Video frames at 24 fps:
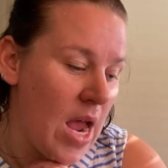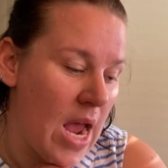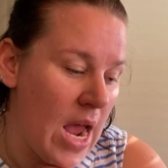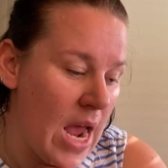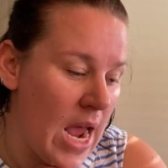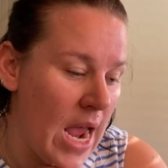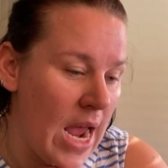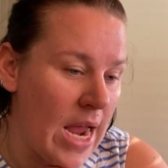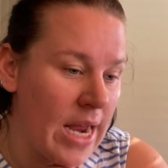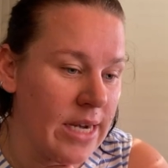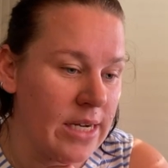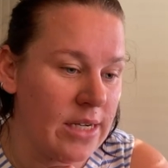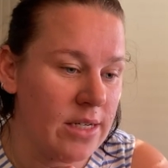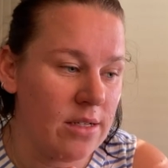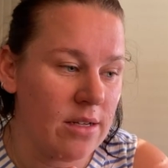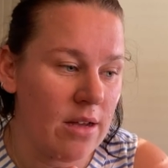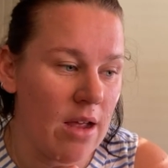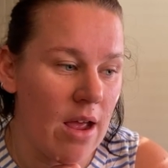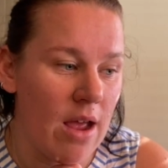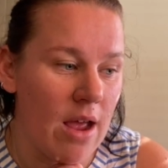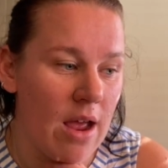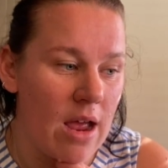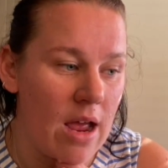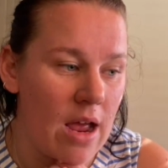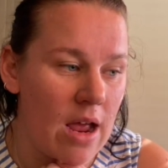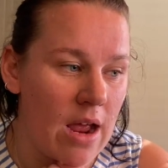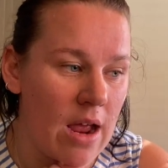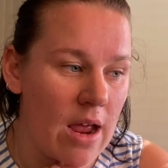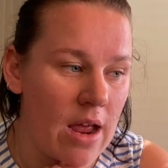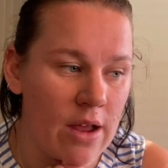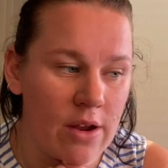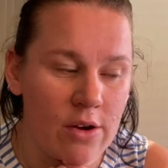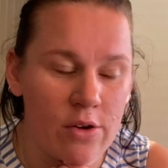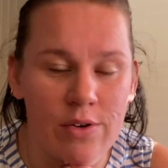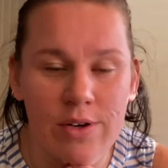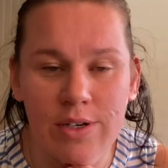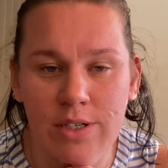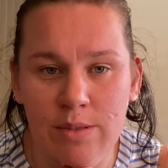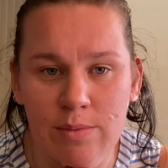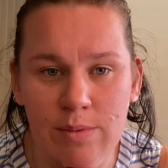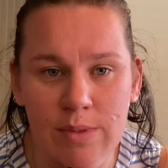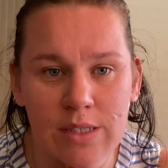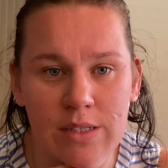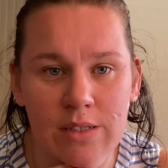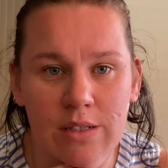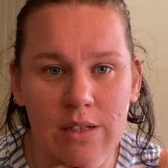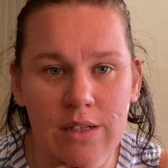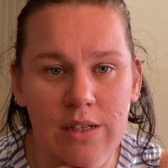And
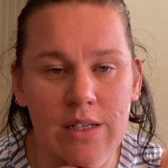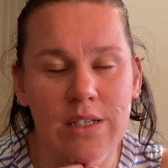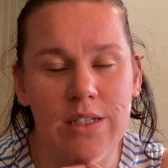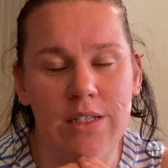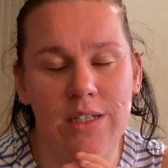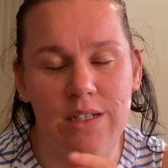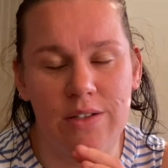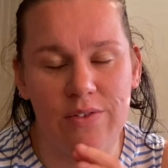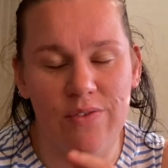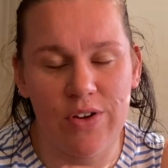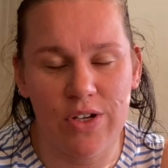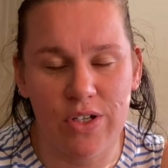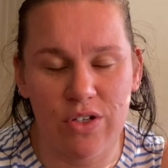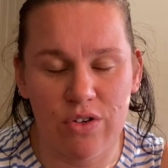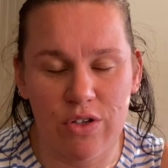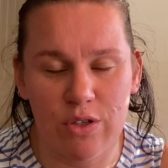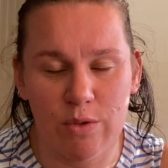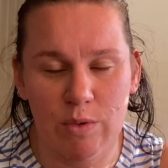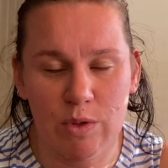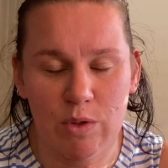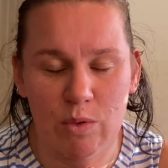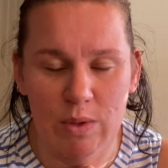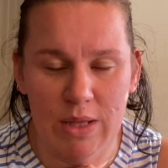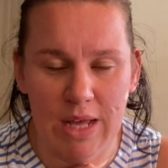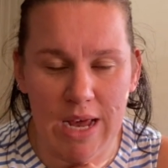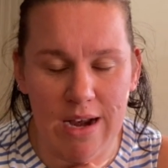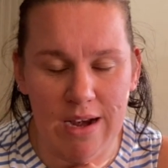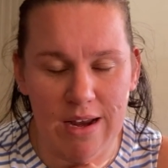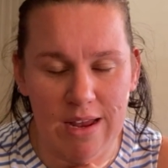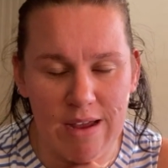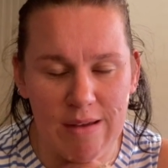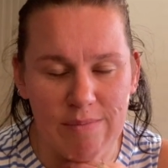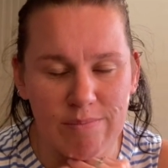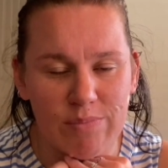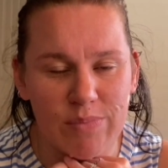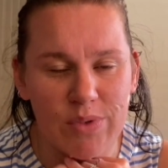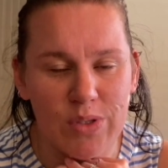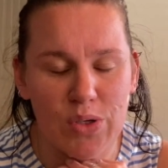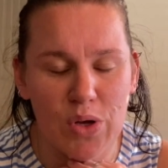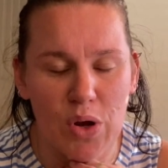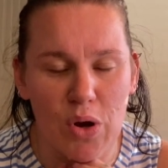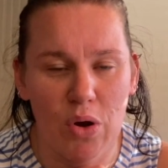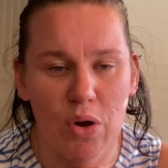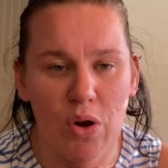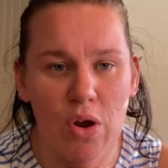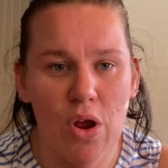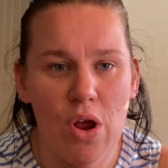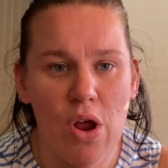Christmas, this is the first Christmas without him, so
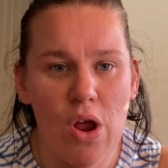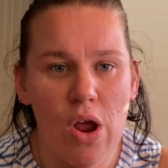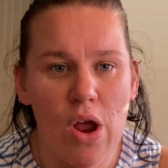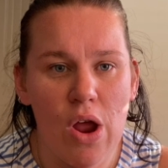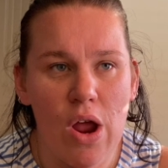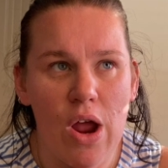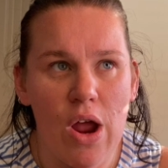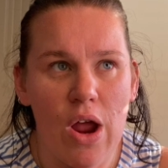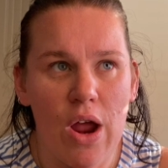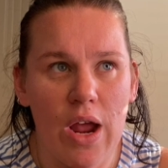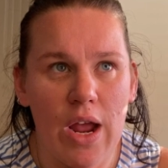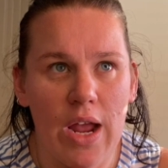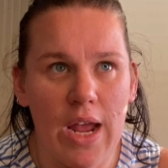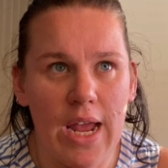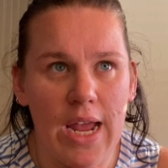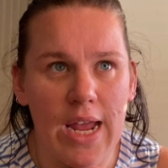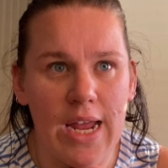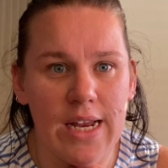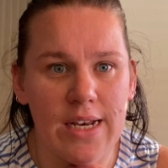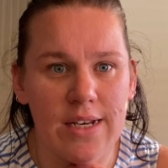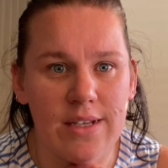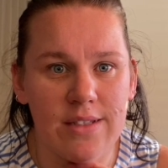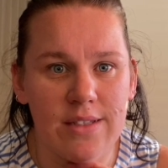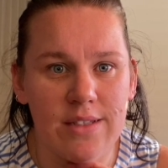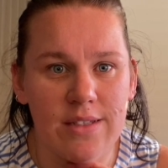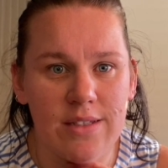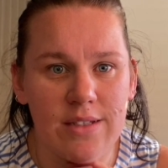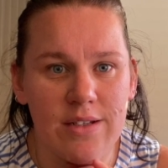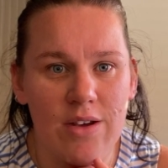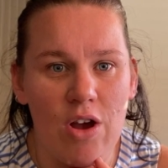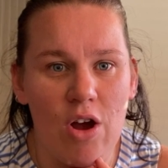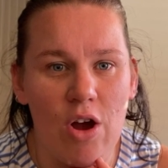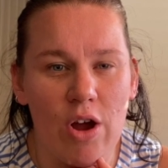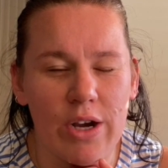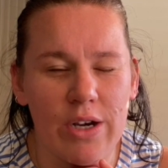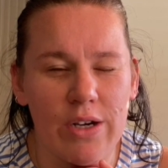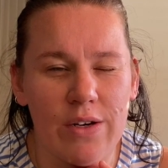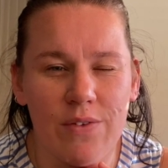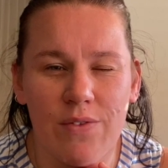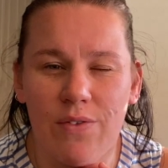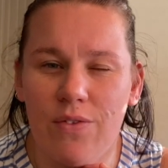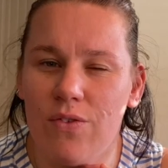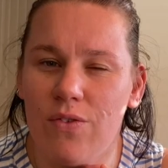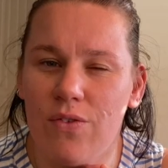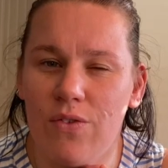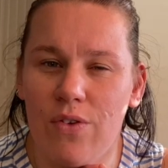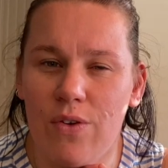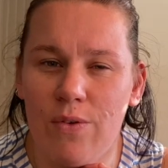it's kind
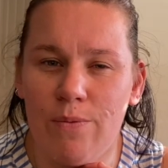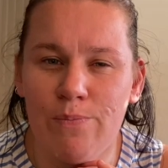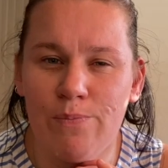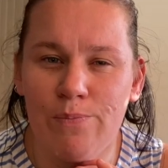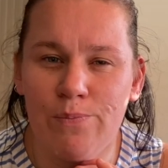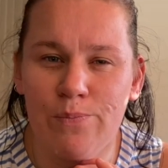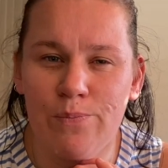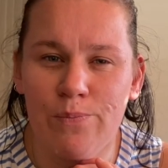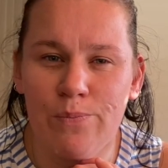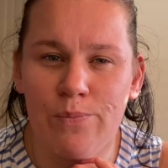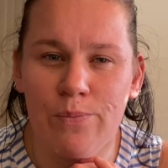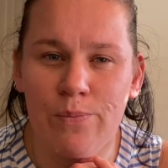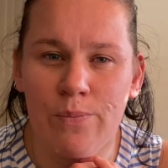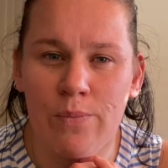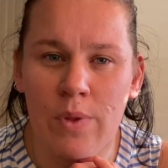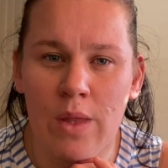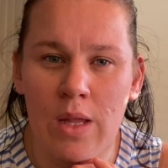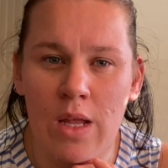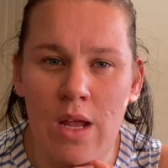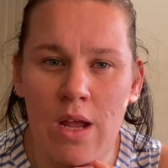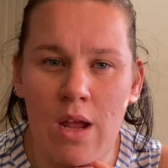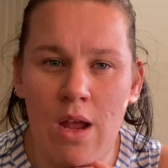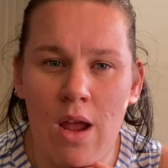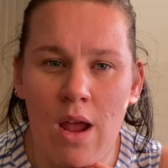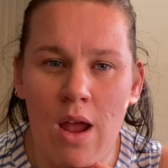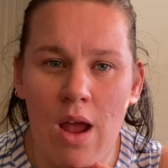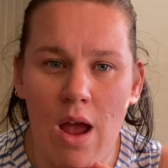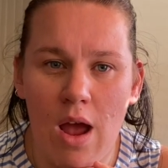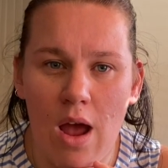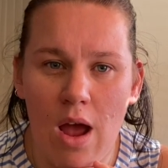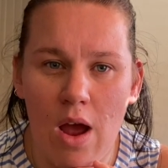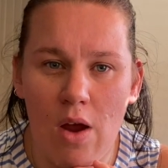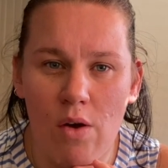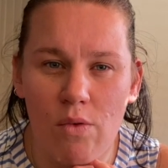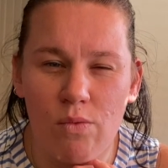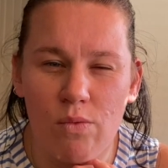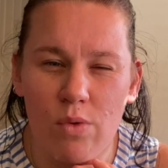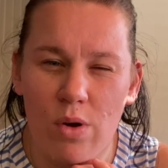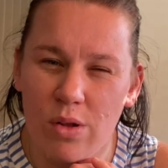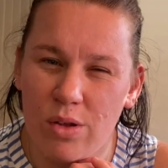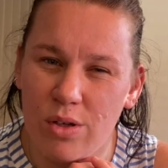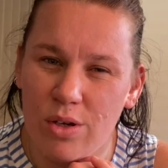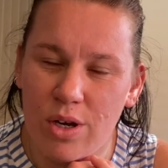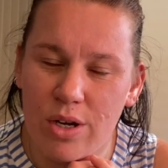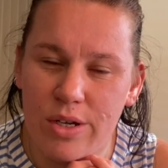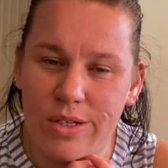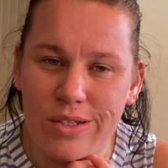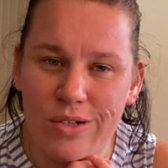of a roller
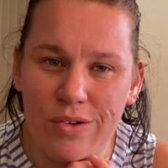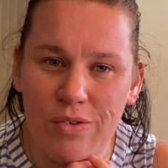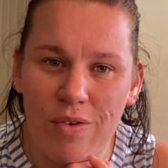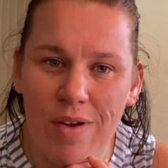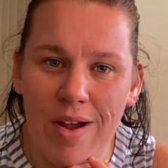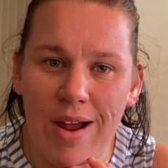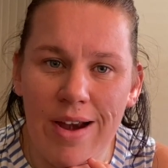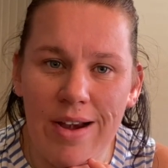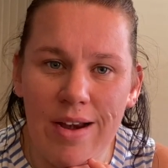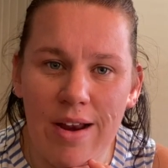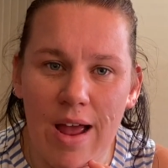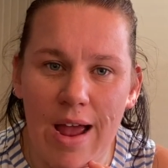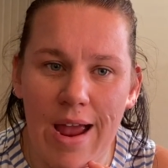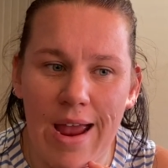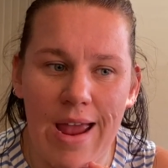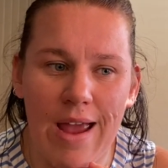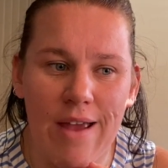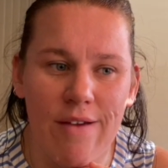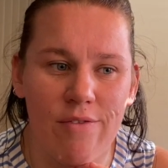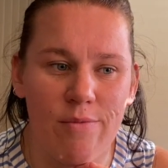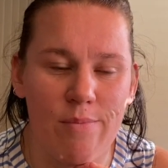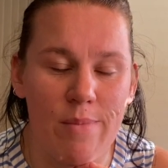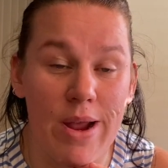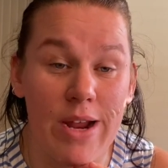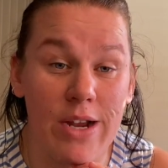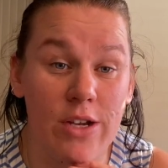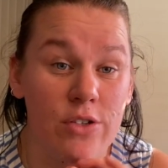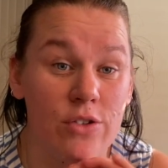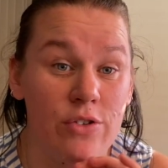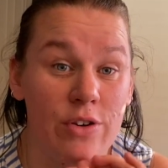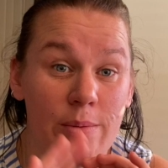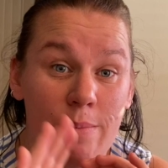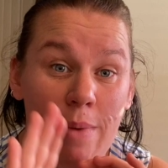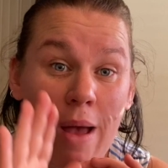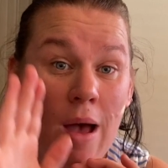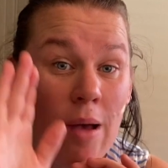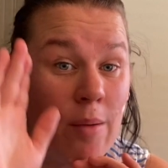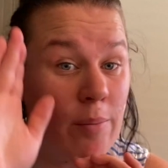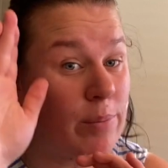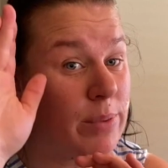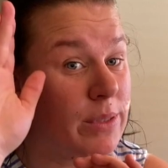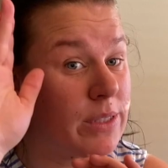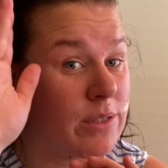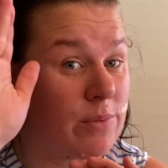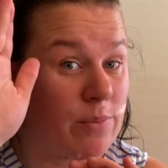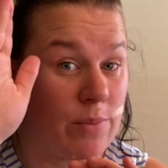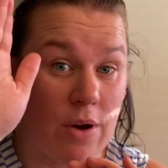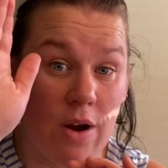coaster ride. I have my extreme
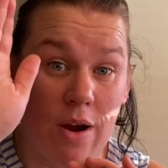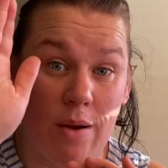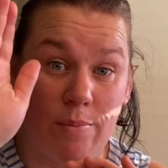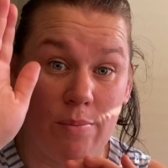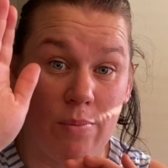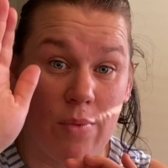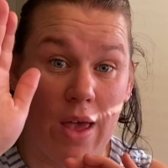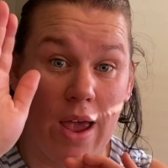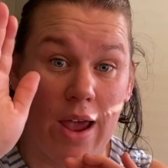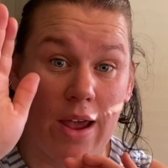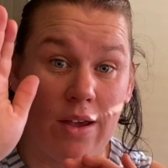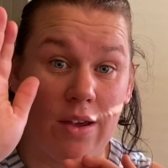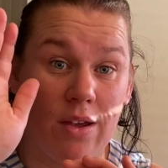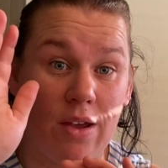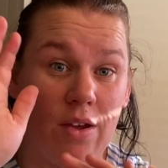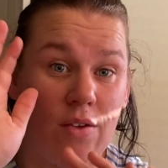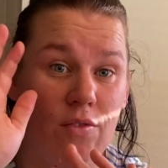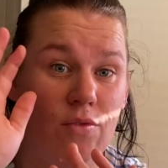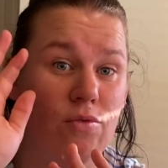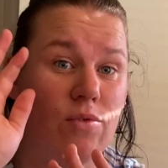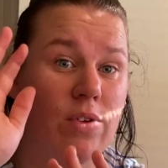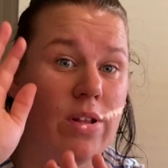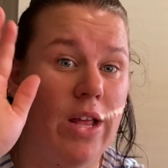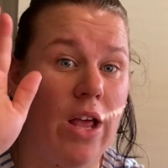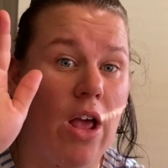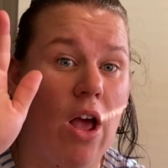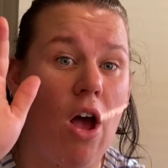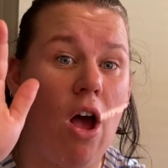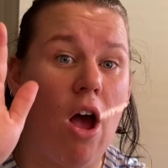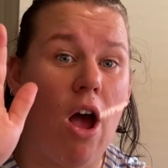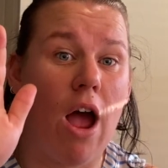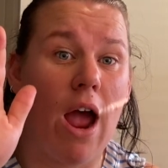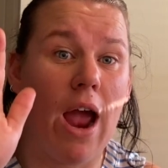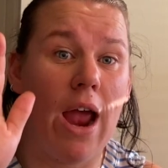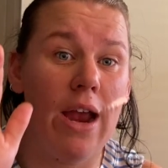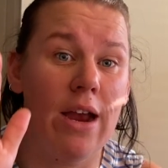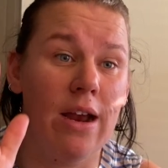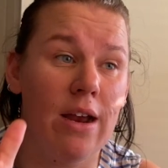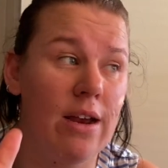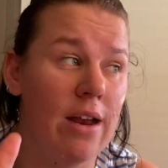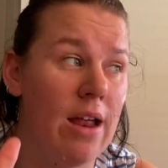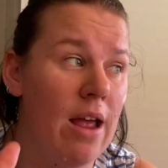ups where I'm like really high,